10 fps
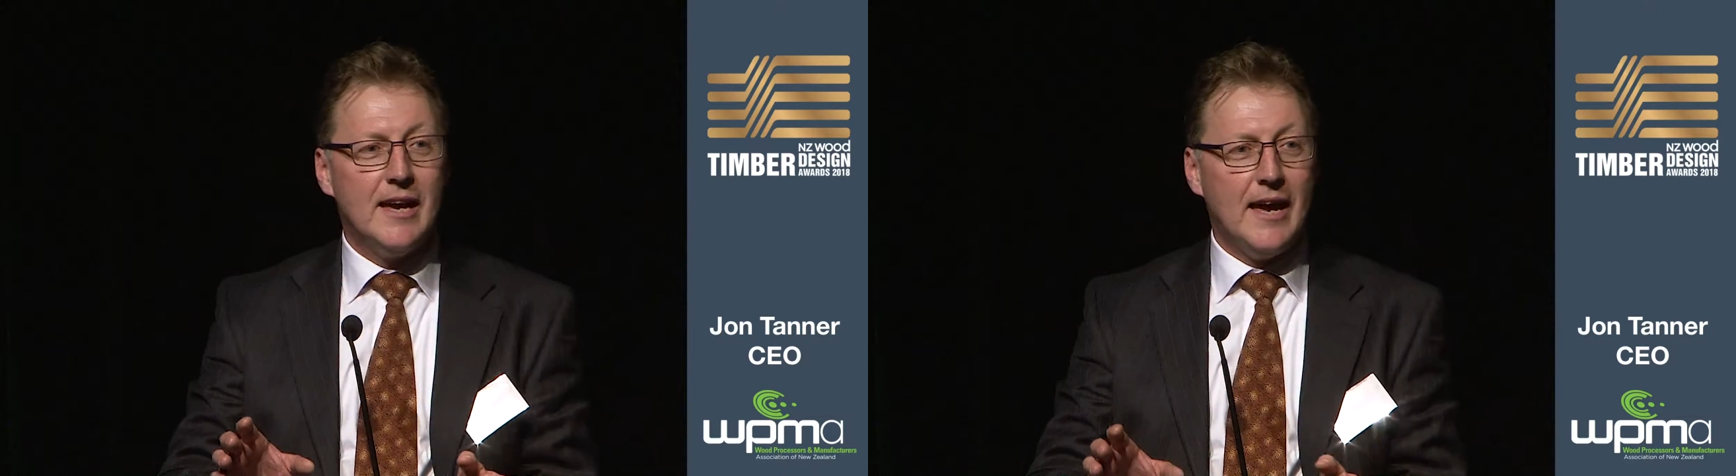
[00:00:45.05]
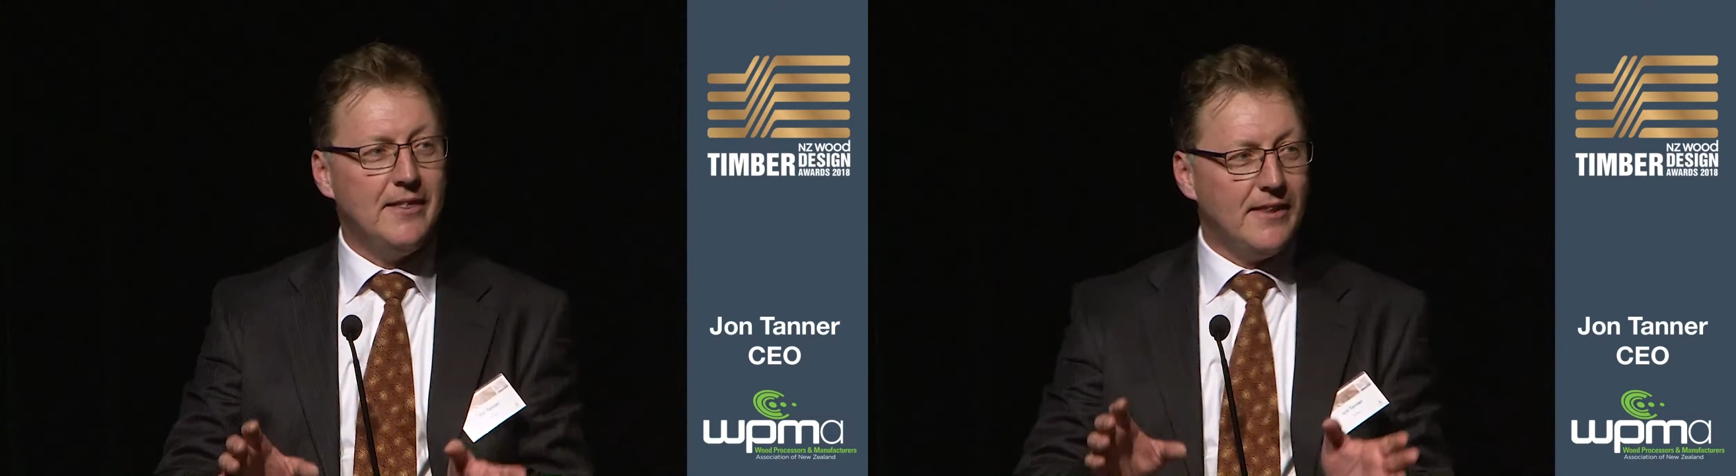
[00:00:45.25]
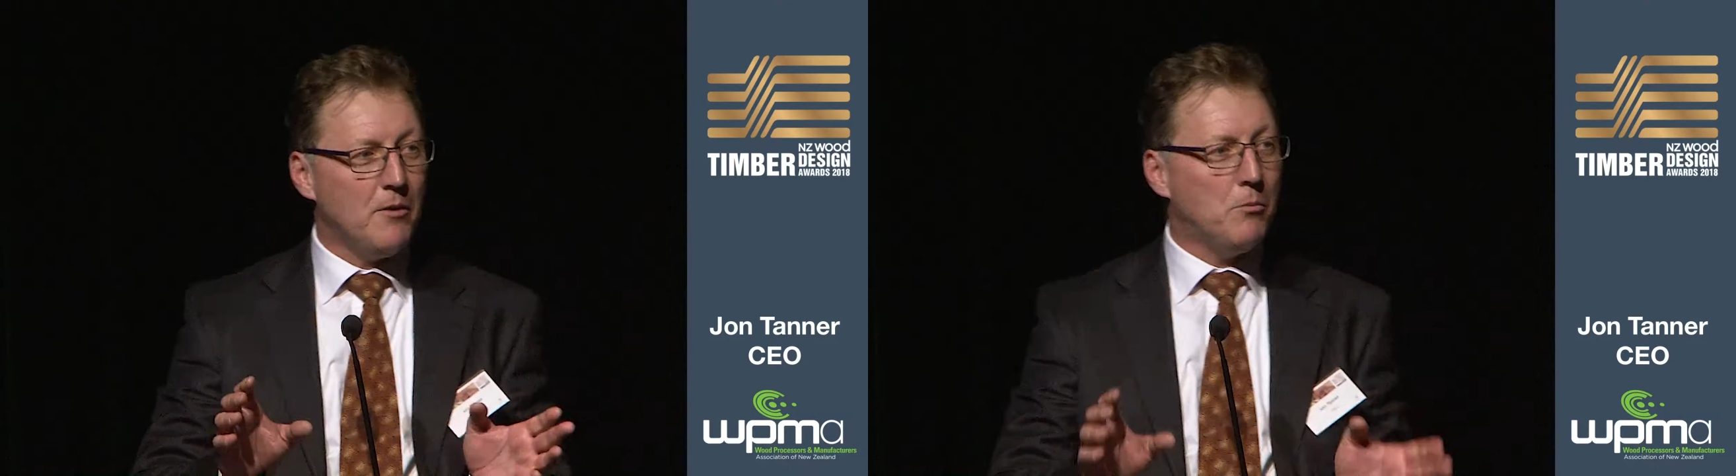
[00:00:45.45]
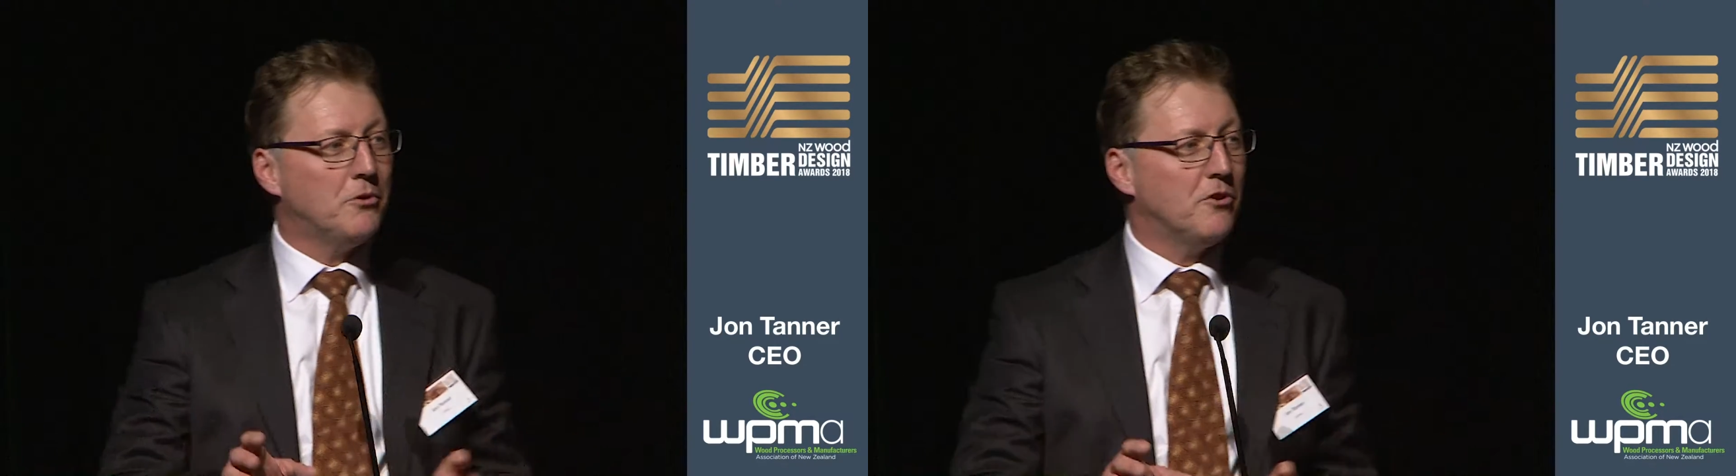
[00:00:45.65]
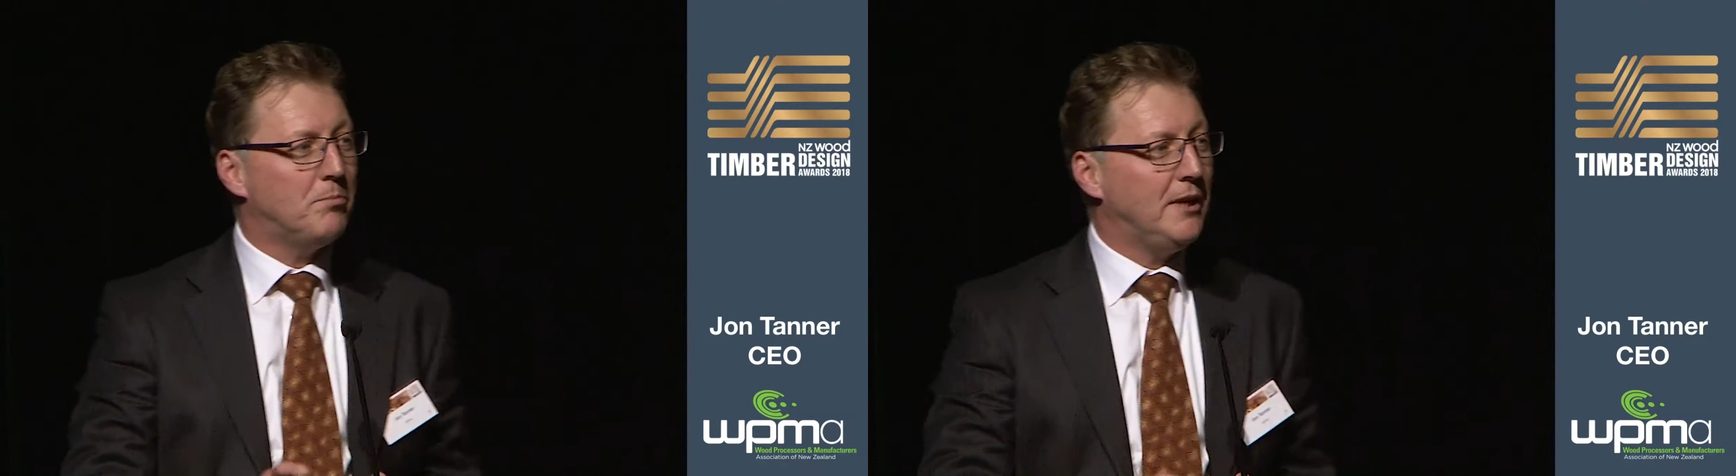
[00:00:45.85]
and there
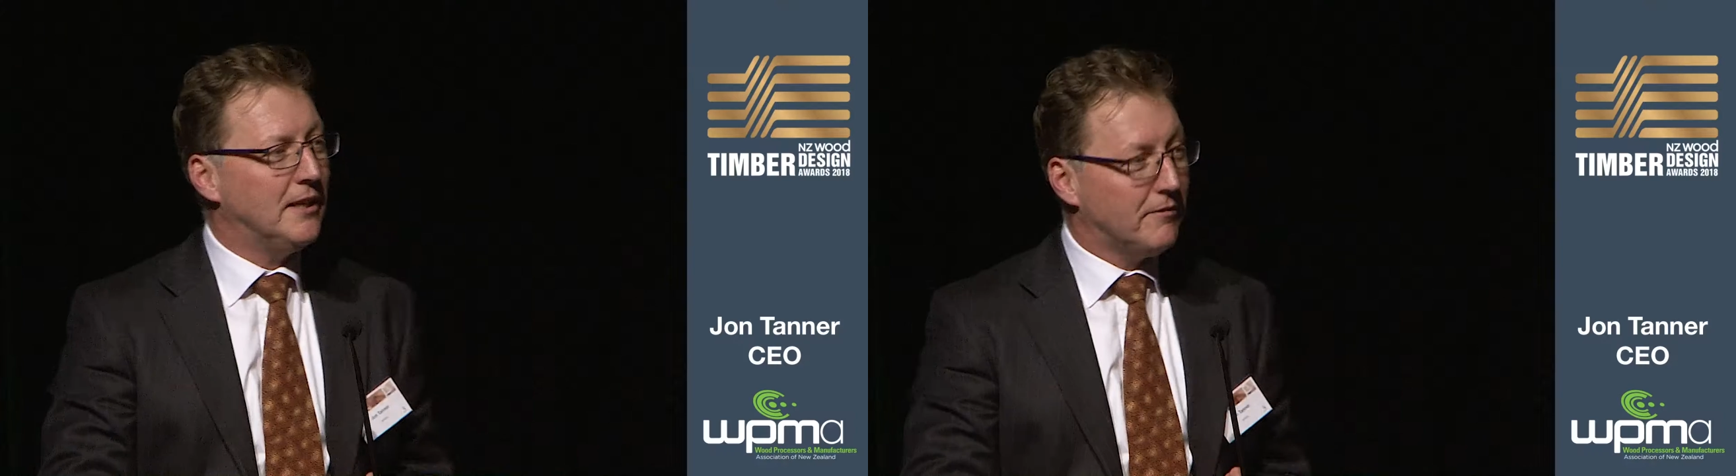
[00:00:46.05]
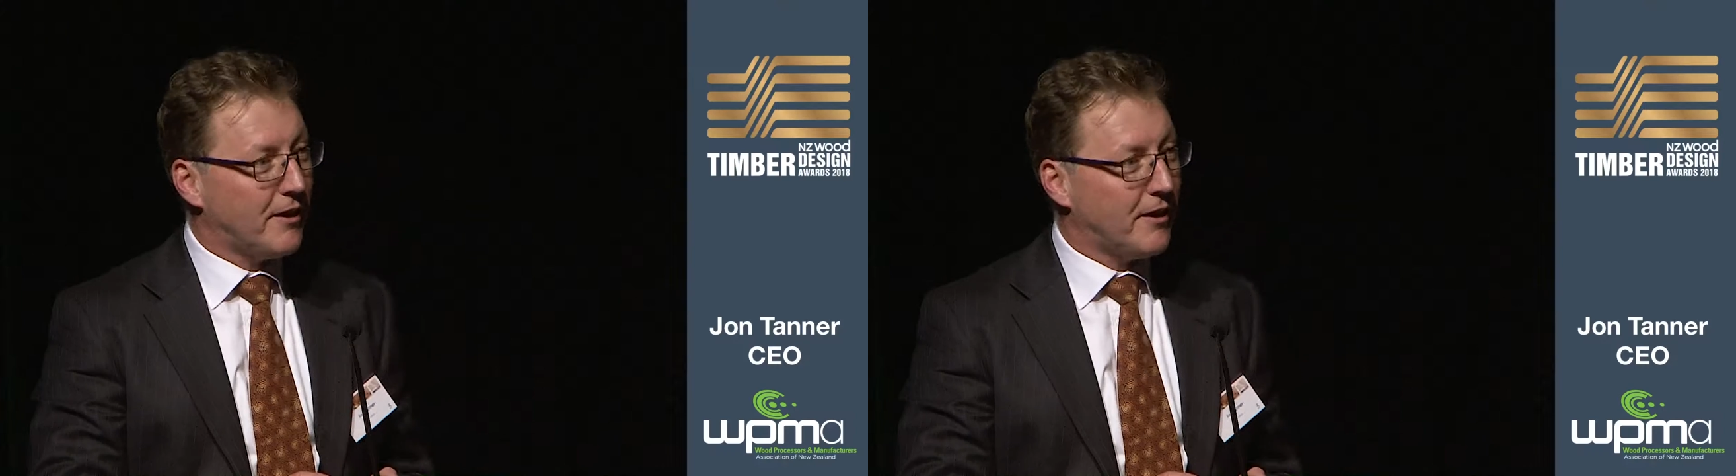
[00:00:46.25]
would have been a